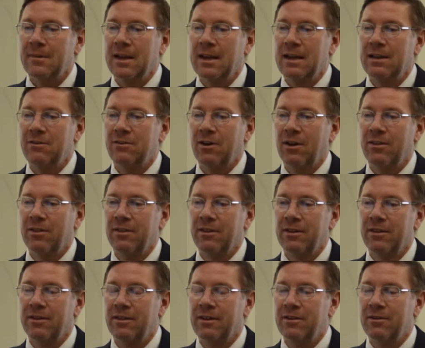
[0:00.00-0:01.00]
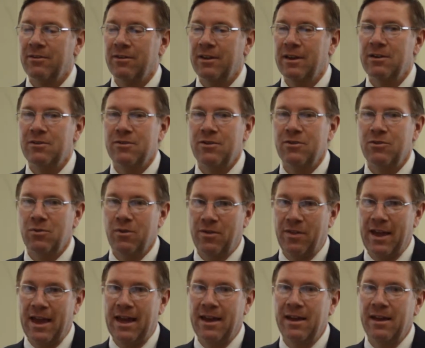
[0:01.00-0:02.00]
and so there's issues with
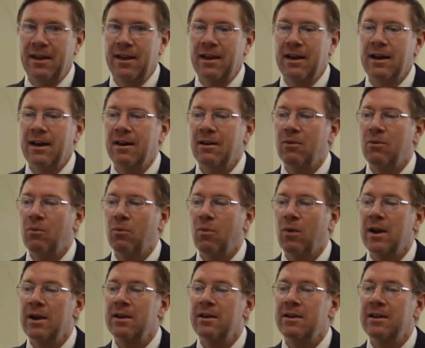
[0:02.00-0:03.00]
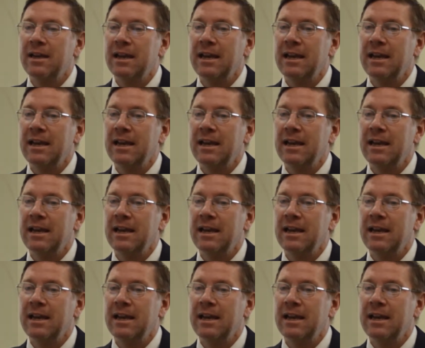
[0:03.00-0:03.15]
that. One